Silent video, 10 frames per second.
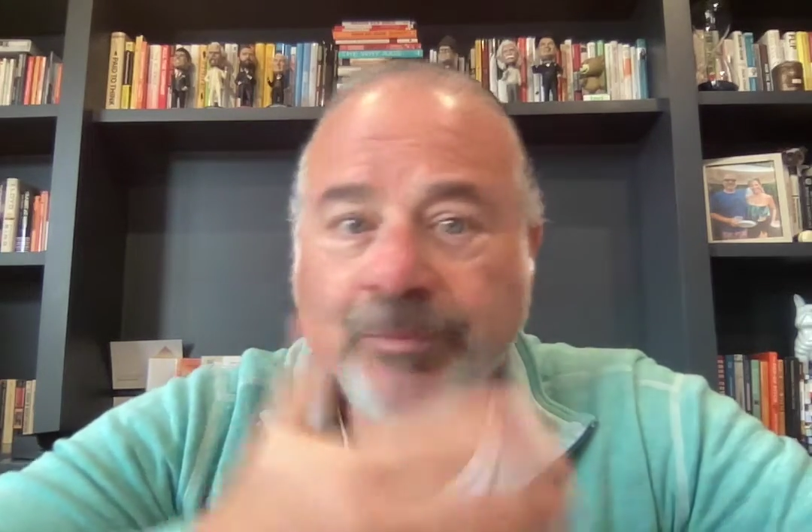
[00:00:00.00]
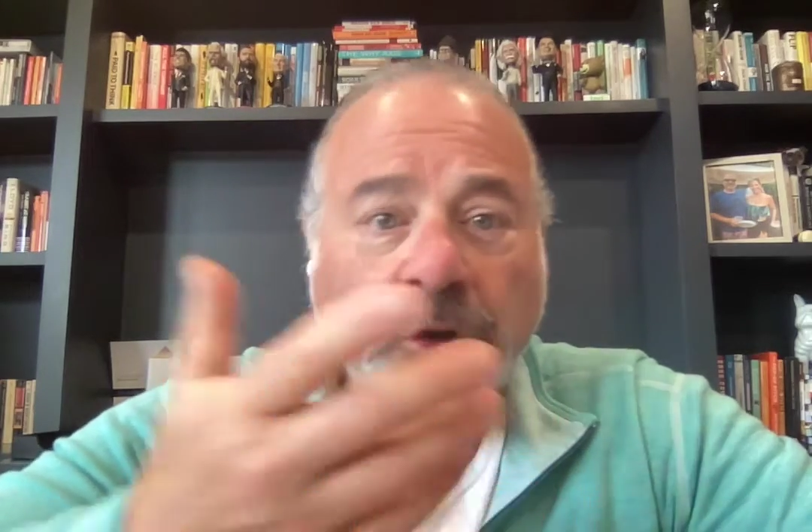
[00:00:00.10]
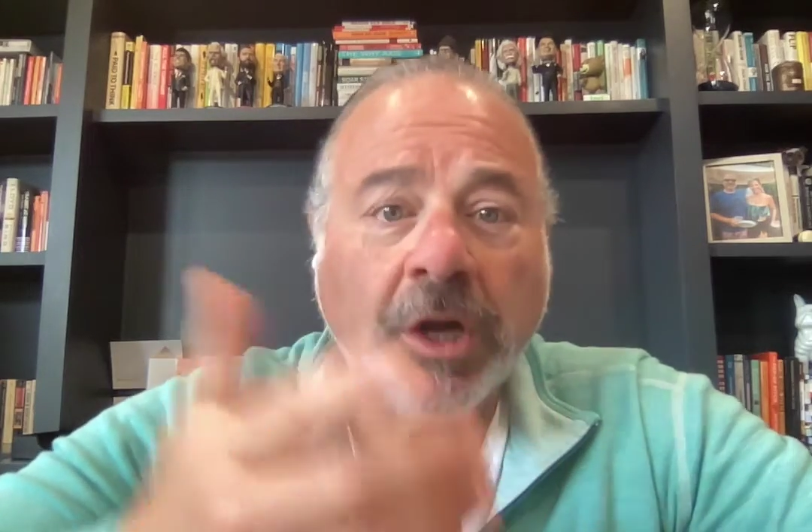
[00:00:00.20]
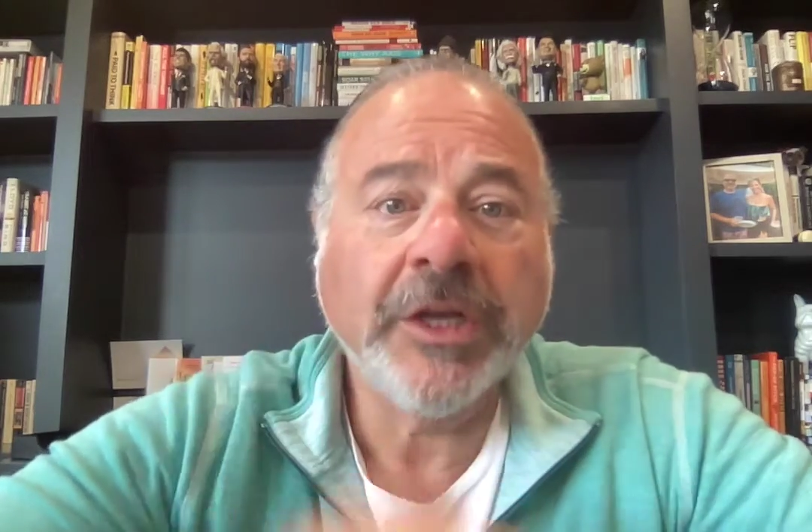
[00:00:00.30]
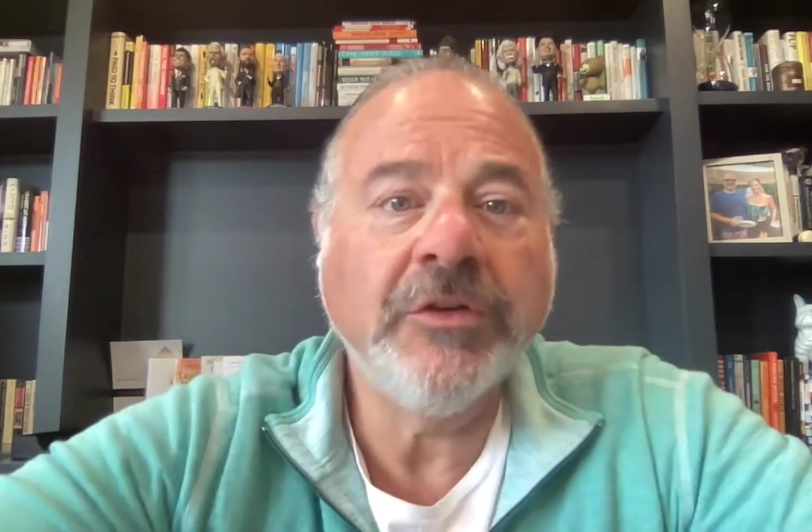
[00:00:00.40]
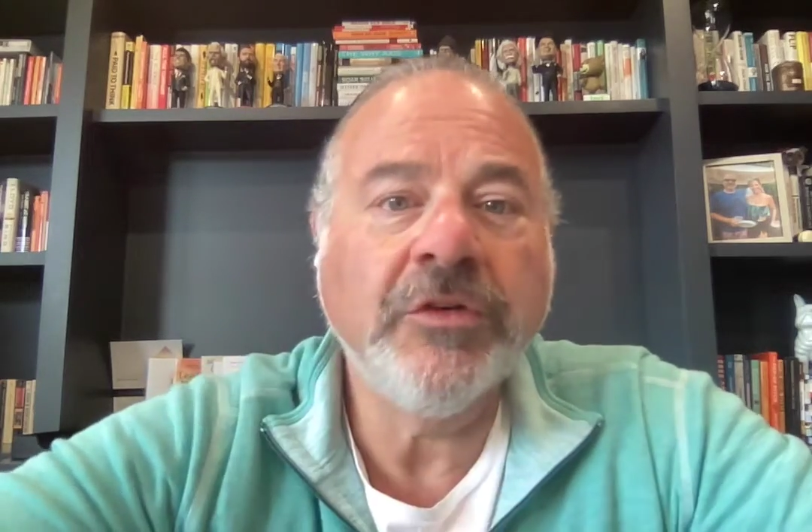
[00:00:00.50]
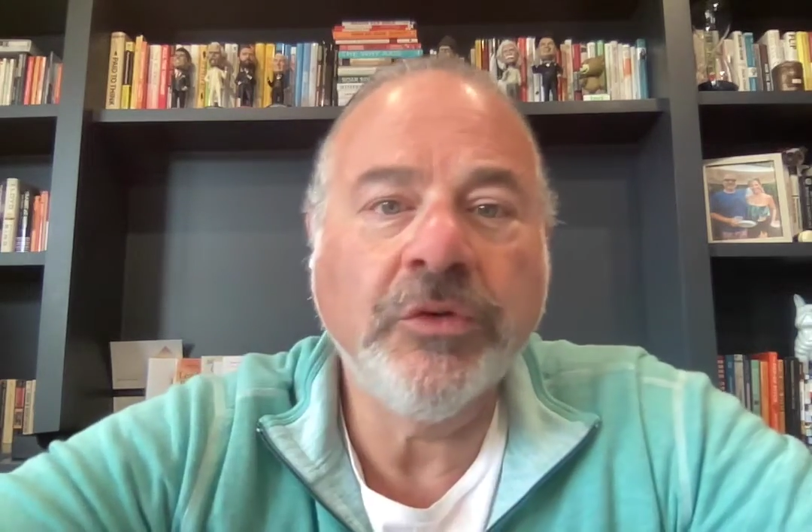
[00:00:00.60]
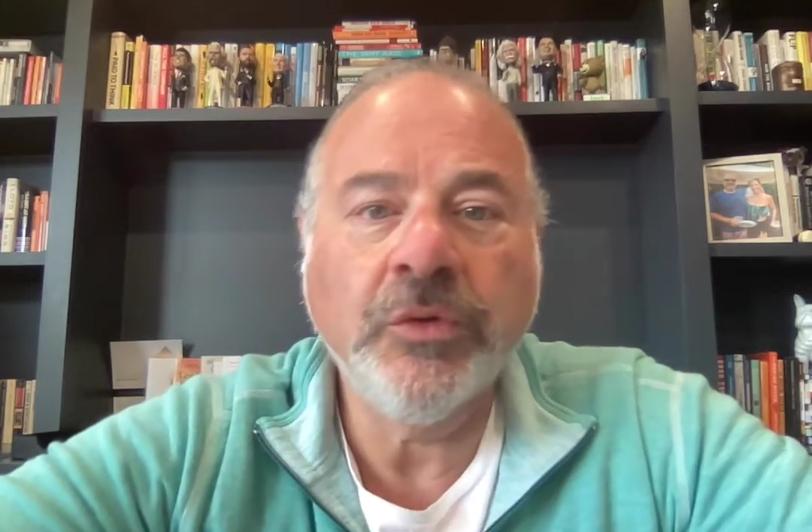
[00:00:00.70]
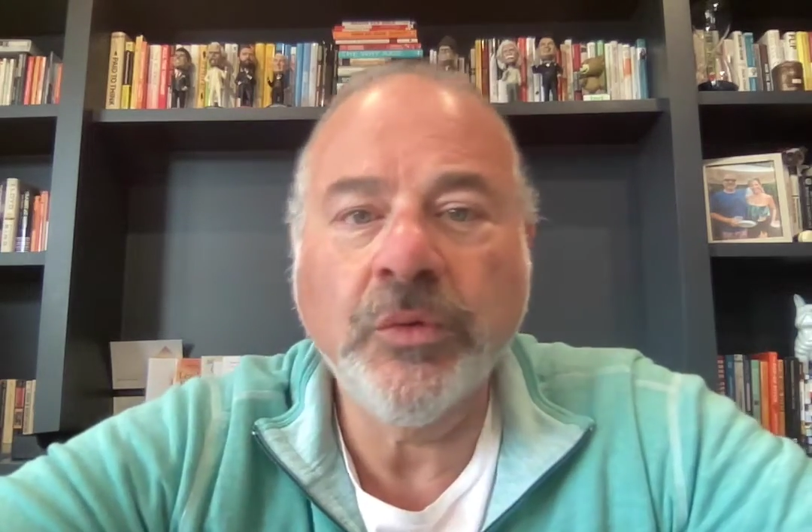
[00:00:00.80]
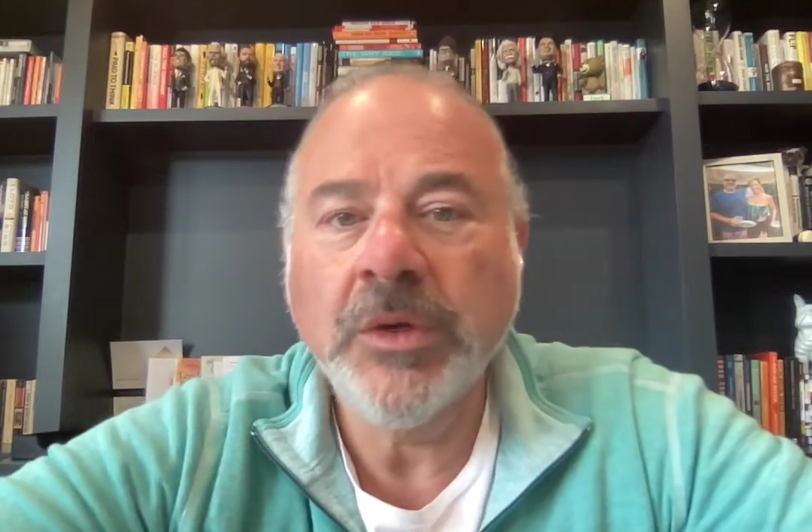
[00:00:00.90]
talking
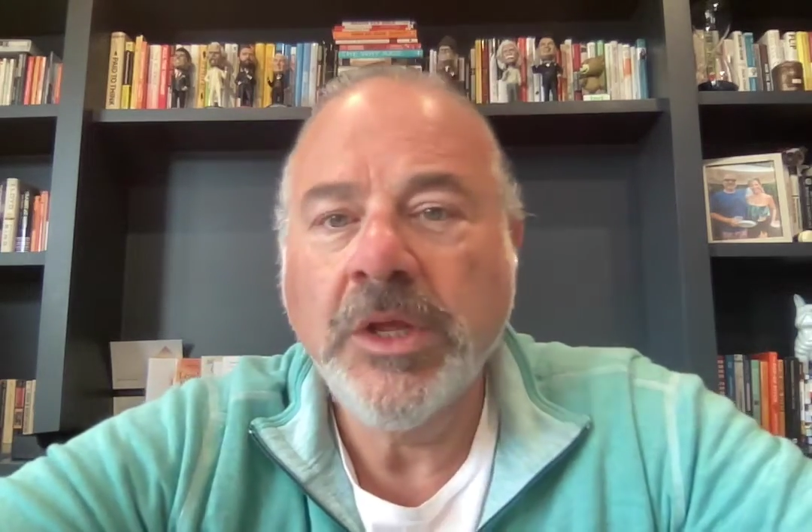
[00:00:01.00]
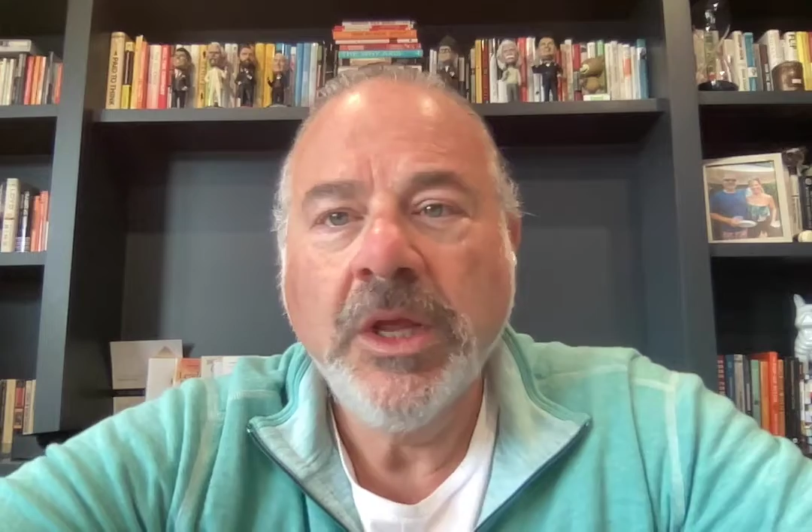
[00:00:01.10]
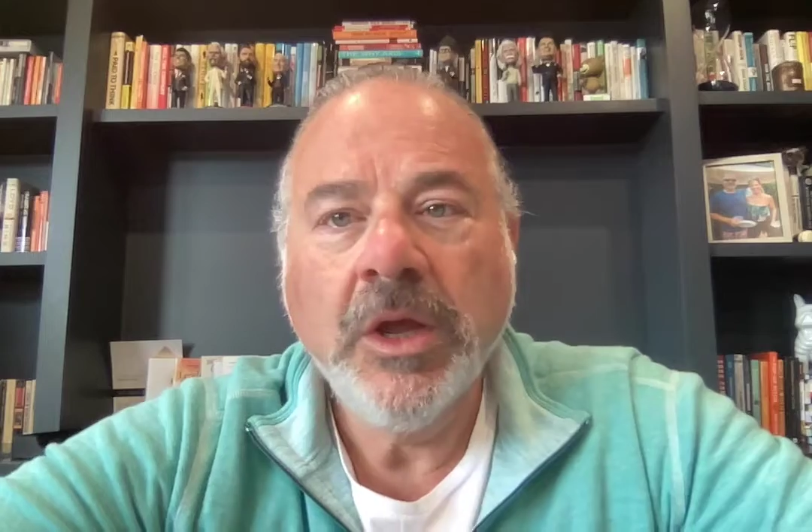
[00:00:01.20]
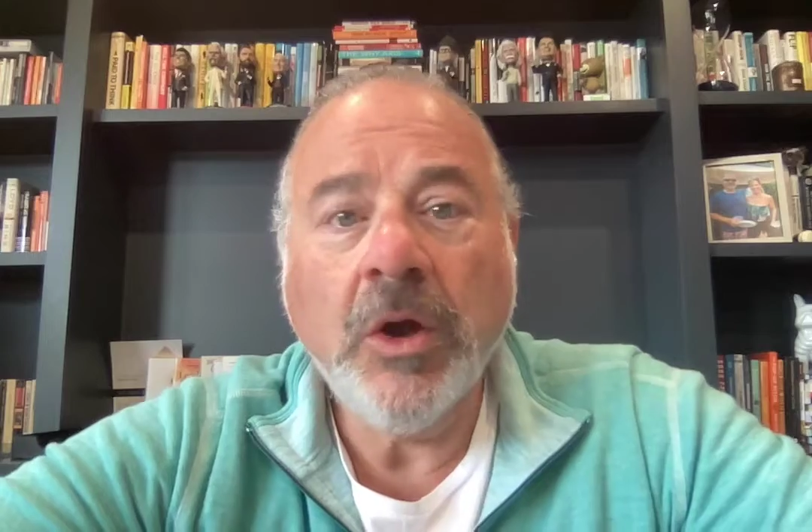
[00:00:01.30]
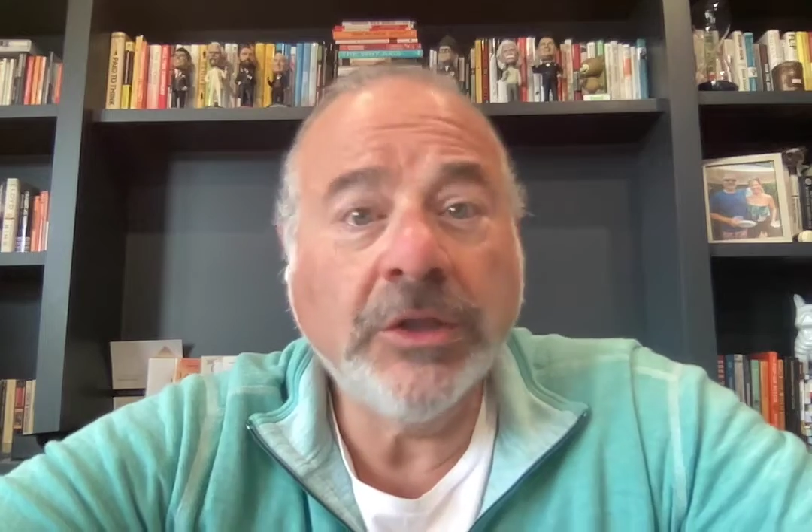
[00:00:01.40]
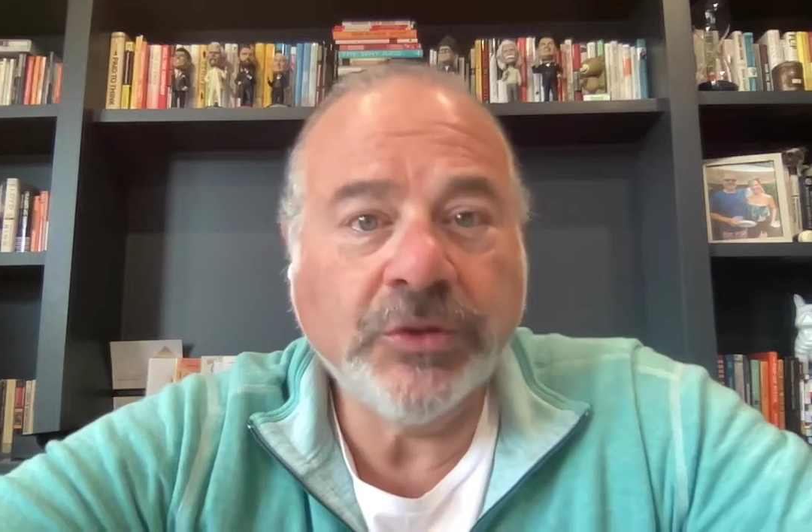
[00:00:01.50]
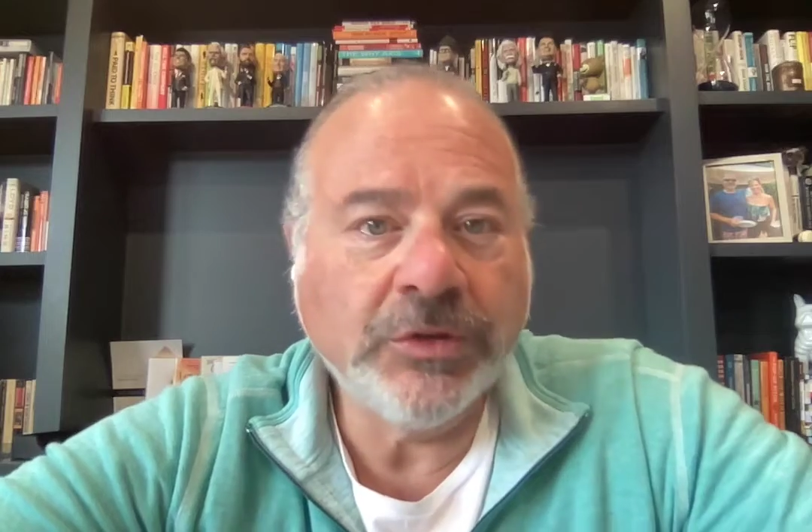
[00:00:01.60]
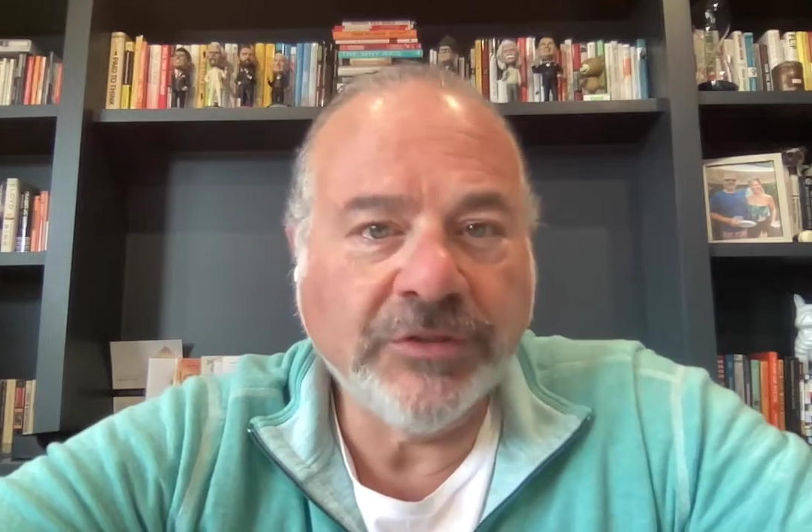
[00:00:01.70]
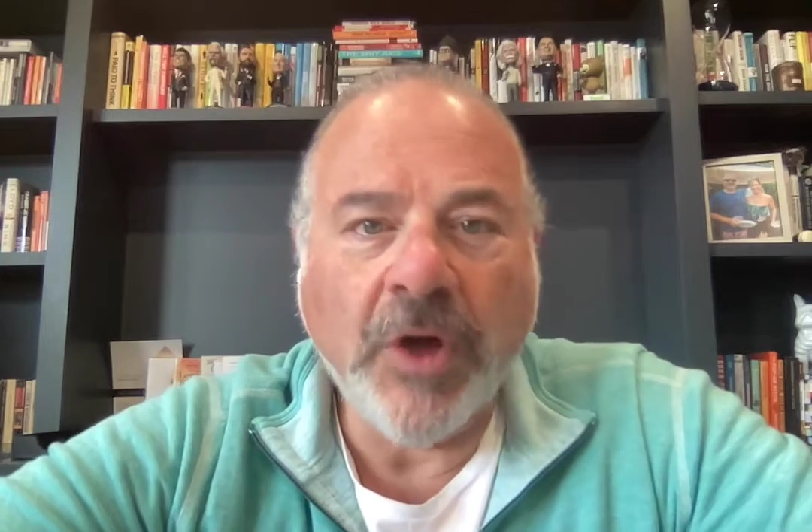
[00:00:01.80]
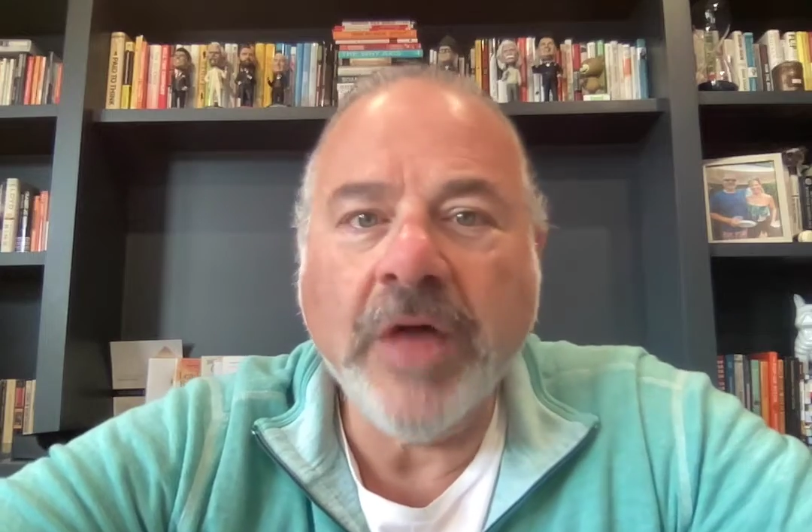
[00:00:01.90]
to all
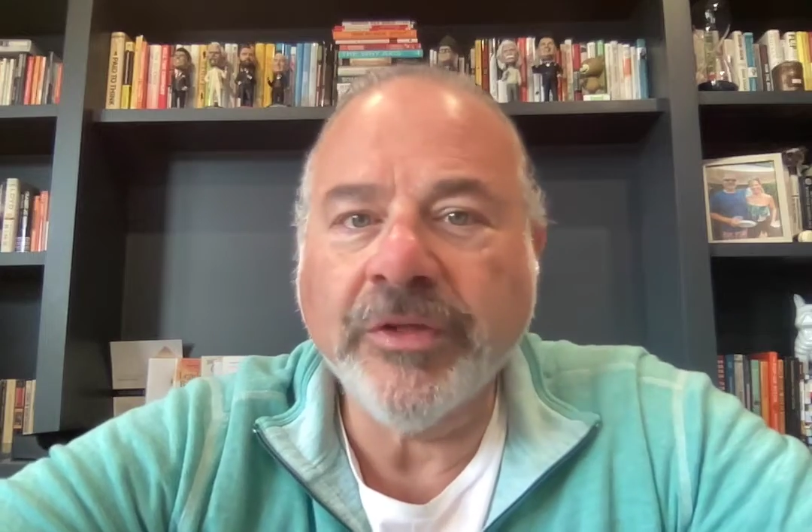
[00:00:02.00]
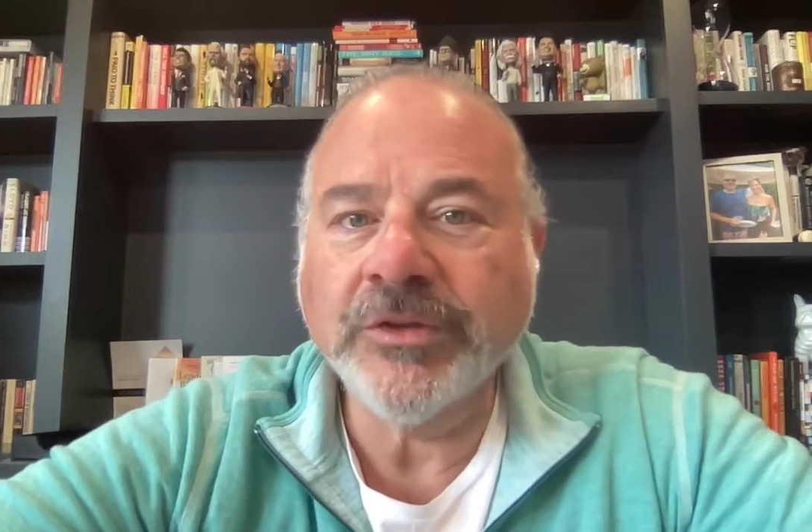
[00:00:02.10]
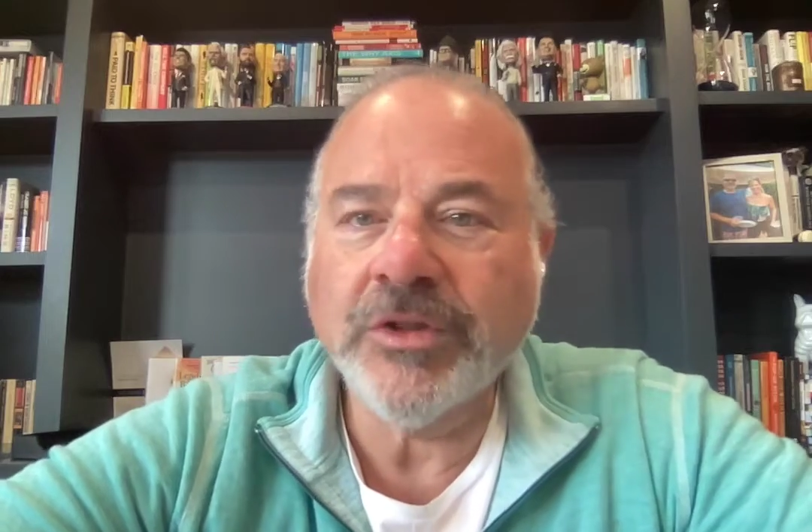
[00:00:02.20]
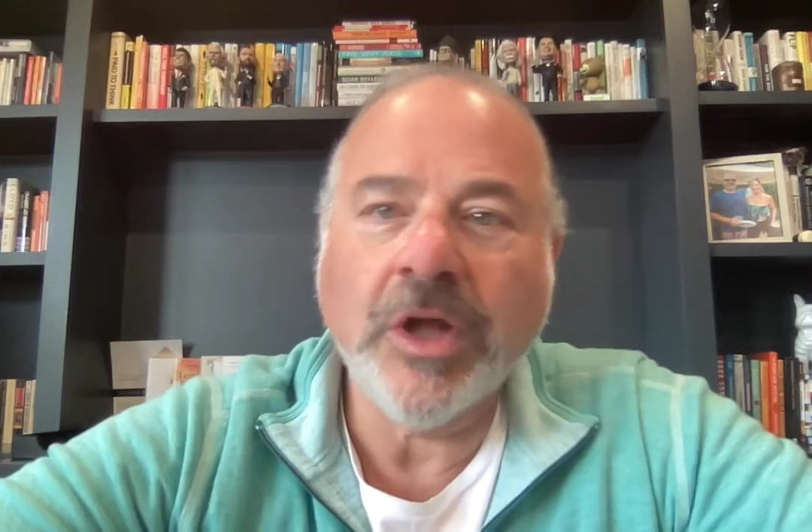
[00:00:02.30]
sorts of authors,